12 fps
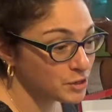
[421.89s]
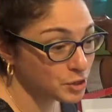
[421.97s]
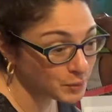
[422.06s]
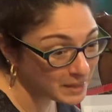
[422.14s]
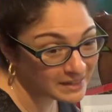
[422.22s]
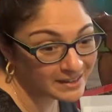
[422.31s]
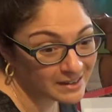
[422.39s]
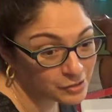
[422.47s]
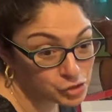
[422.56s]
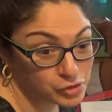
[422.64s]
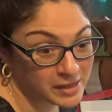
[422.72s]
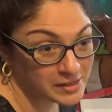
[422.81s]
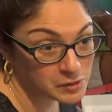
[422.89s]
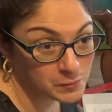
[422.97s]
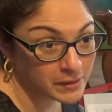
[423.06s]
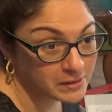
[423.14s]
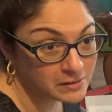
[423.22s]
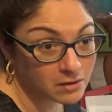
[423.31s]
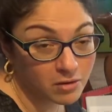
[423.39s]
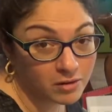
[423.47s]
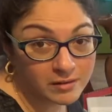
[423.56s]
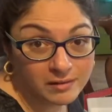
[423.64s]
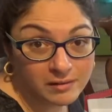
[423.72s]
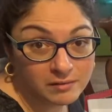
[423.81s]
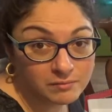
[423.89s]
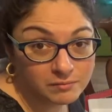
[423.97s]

You need an extra day spent on,